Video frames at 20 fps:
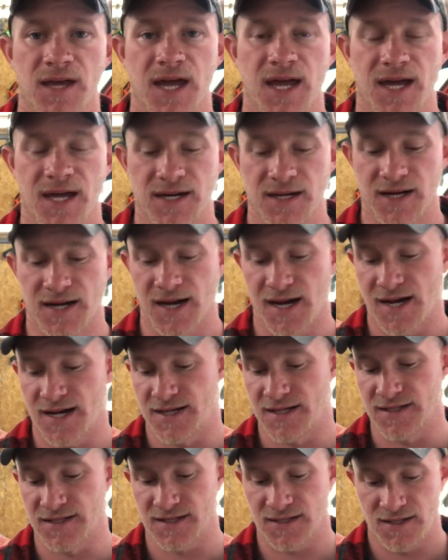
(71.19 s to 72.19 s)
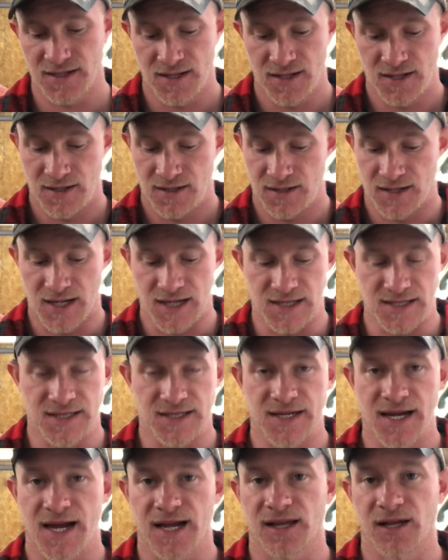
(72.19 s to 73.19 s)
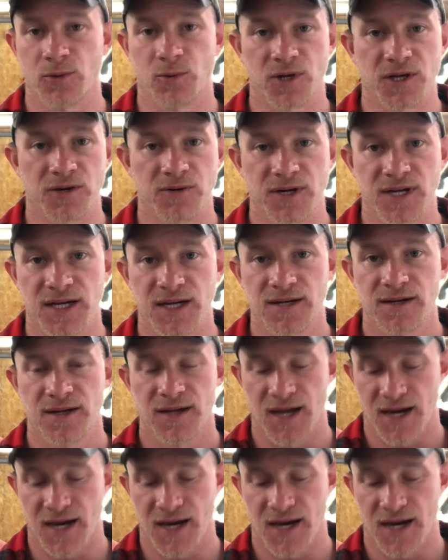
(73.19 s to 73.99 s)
and it has exactly what you need,